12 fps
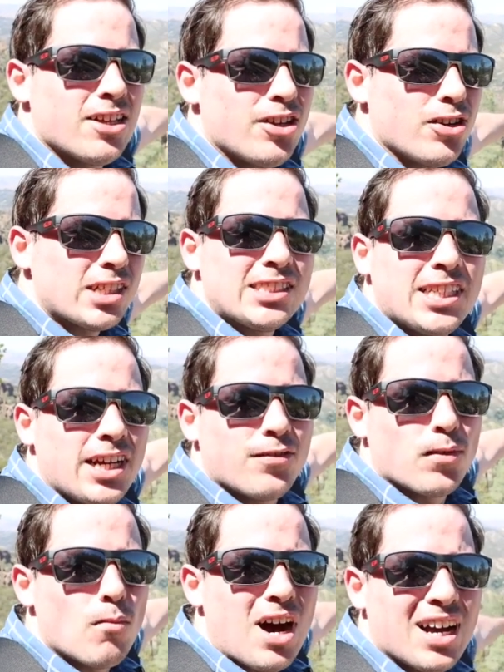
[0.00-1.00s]
You can see
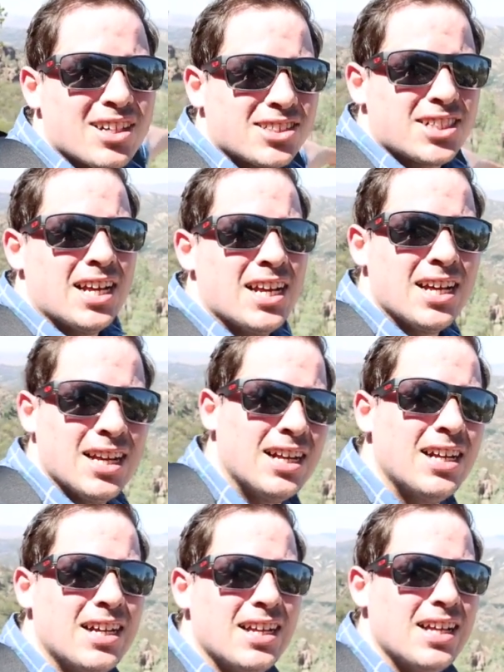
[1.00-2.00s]
for miles.
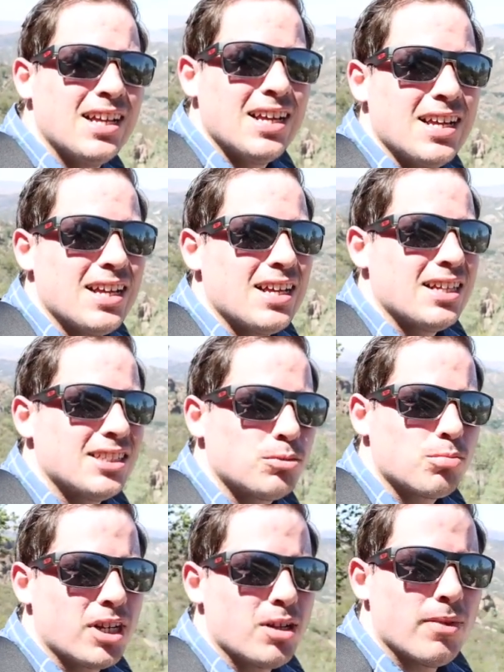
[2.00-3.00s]
It's
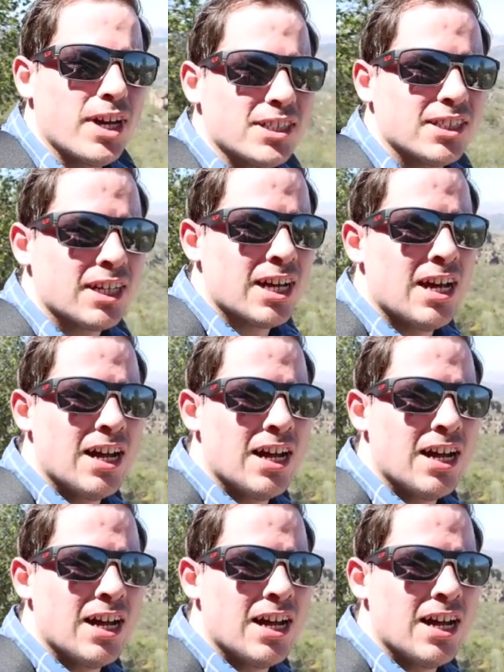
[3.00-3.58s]
pretty amazing.